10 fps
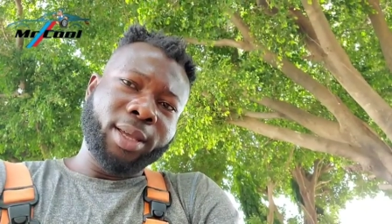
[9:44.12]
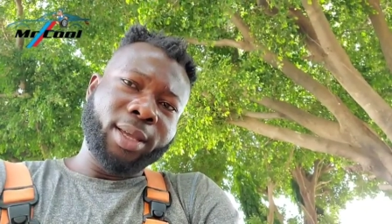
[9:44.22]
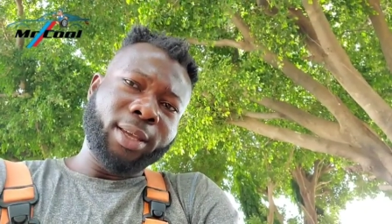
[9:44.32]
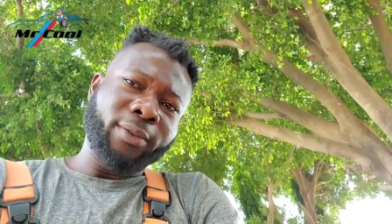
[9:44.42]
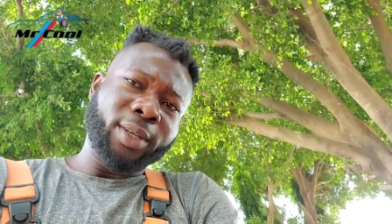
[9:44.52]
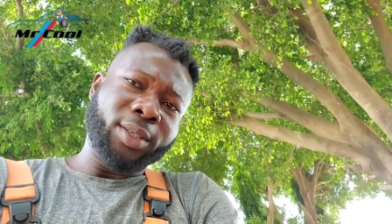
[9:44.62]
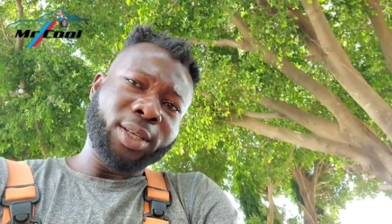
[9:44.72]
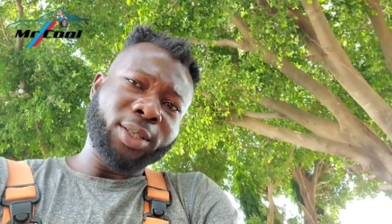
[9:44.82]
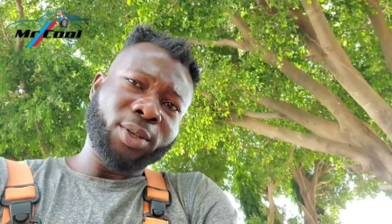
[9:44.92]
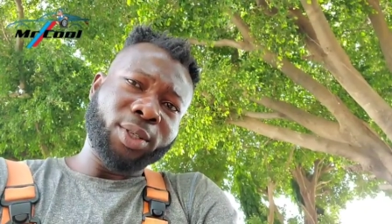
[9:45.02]
if the
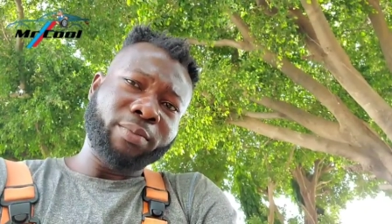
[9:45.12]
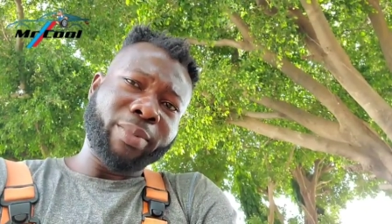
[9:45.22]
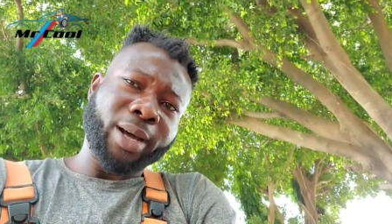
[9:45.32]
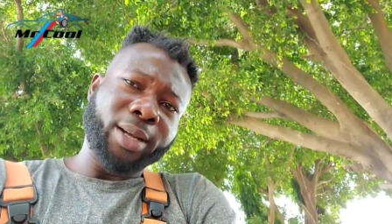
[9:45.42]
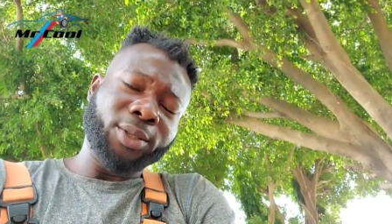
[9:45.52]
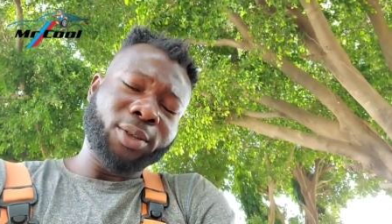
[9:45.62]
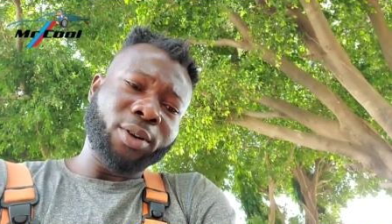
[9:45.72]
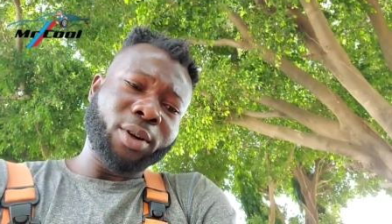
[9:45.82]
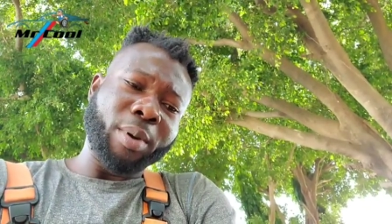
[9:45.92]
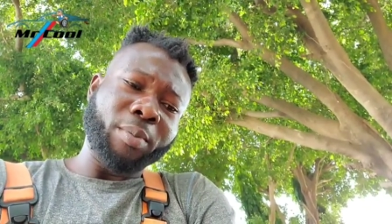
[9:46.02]
sensor is bad, it's not
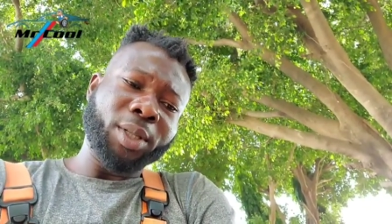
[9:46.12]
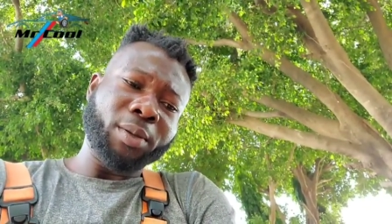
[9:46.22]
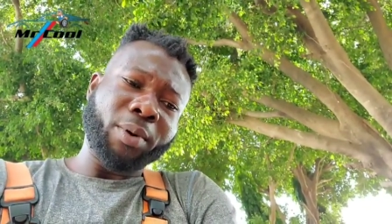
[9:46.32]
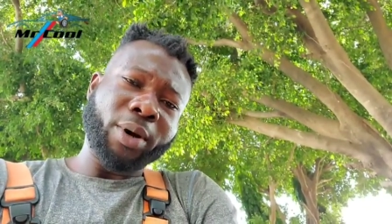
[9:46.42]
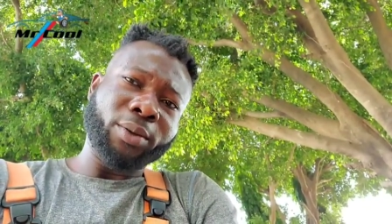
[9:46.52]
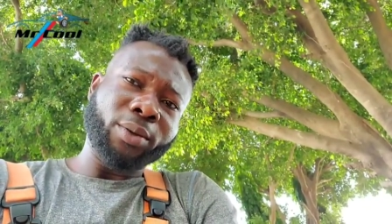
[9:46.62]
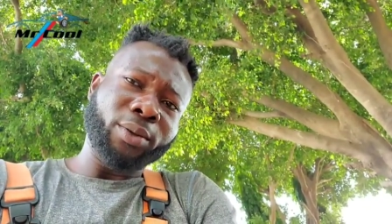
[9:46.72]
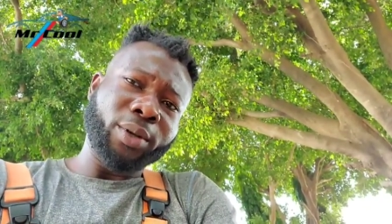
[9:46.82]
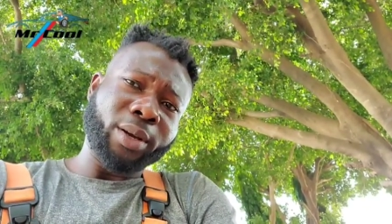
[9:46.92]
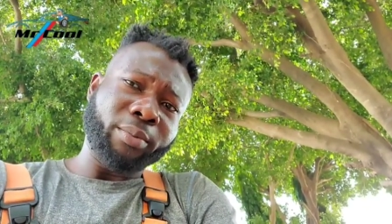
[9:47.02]
going to permit the power to go
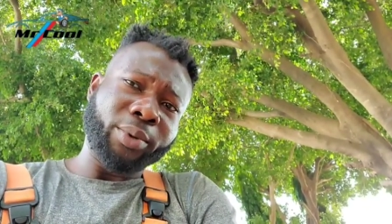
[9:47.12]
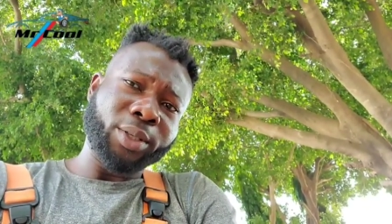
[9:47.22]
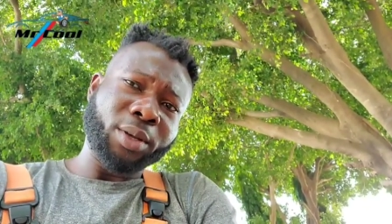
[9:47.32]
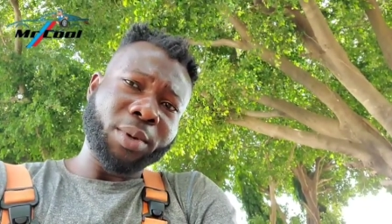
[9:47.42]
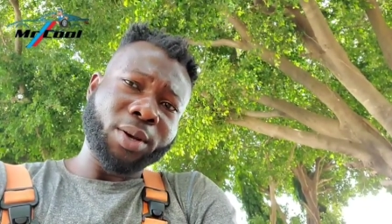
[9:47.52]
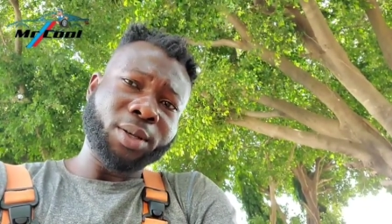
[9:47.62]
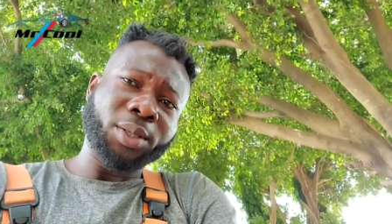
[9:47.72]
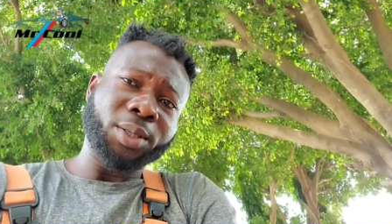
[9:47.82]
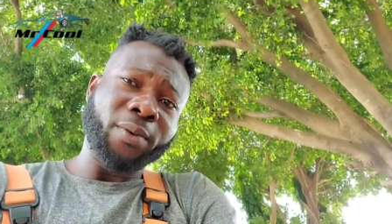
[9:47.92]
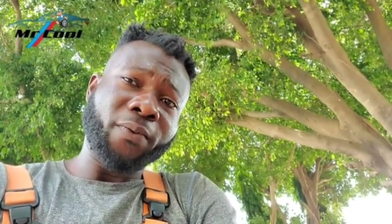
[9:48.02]
to the compressor, because
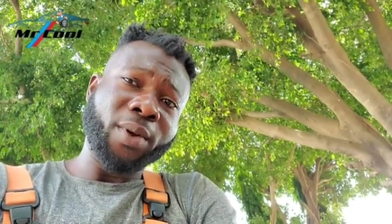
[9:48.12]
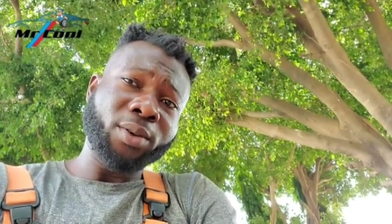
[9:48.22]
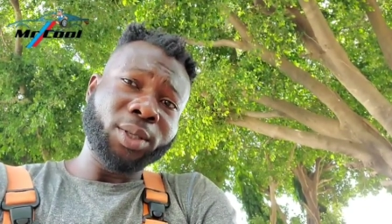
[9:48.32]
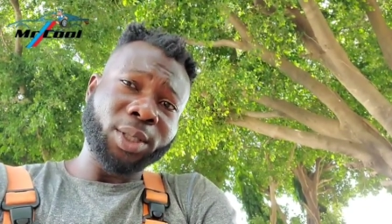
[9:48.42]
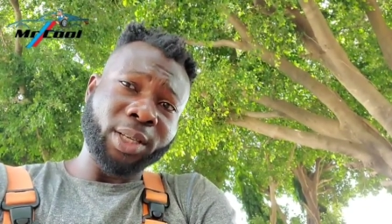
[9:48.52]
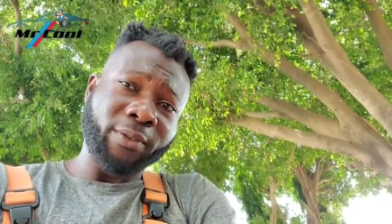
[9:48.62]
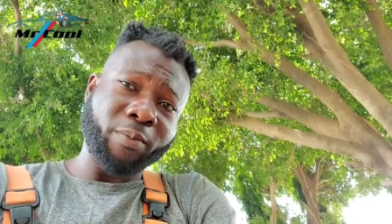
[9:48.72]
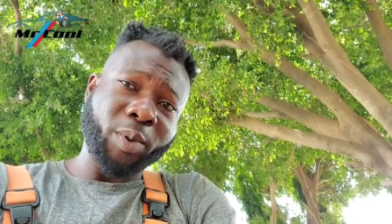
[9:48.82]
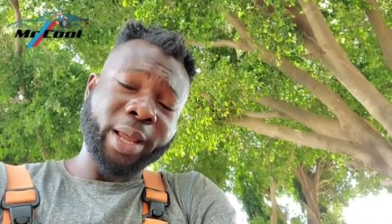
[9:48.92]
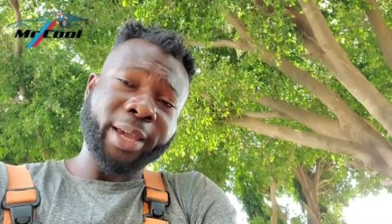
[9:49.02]
it's a fail-safe,
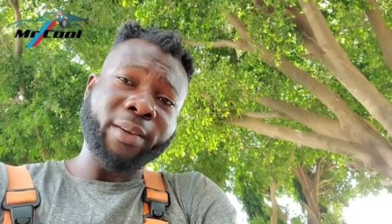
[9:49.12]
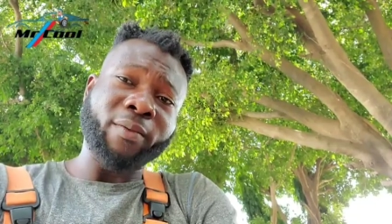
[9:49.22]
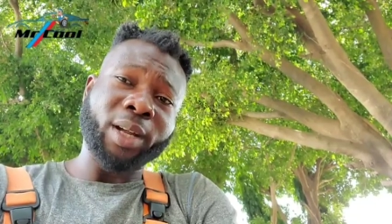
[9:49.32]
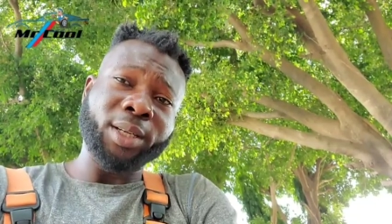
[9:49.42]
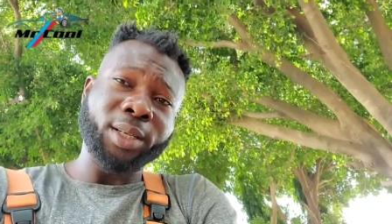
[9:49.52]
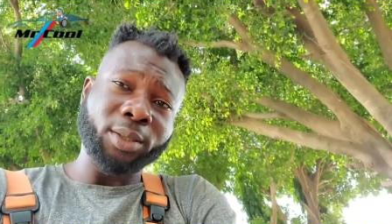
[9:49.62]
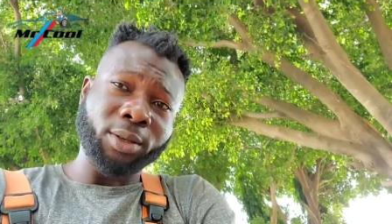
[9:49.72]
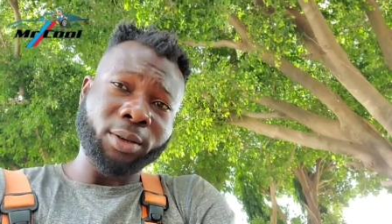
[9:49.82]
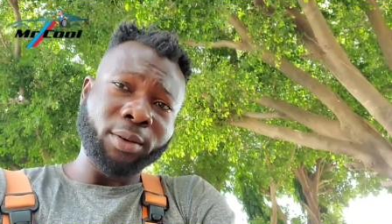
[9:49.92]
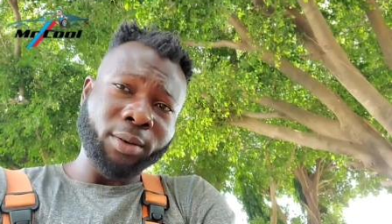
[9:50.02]
more like a
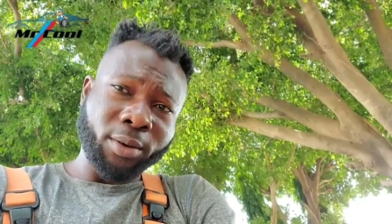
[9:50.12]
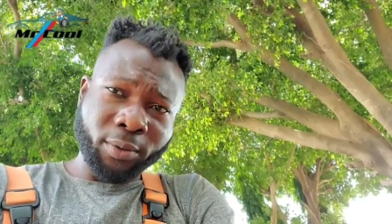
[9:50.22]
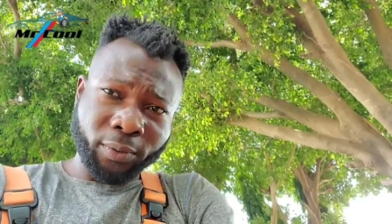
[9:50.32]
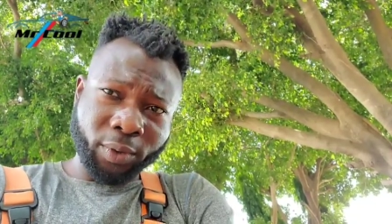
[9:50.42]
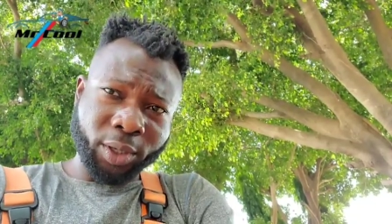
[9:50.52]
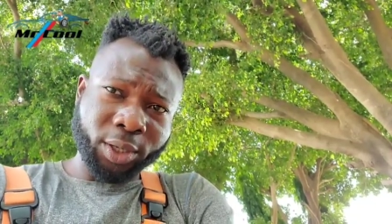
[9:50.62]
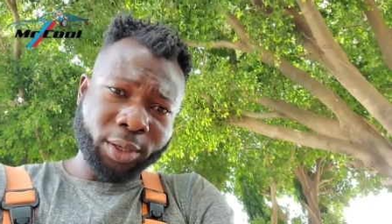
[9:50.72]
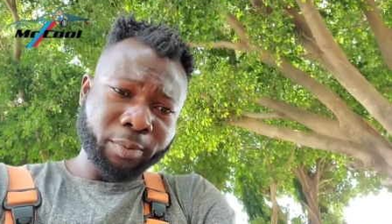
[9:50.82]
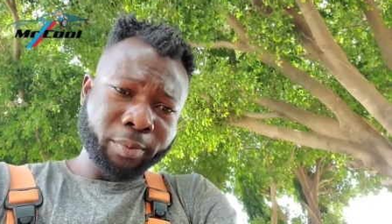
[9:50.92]
validator for the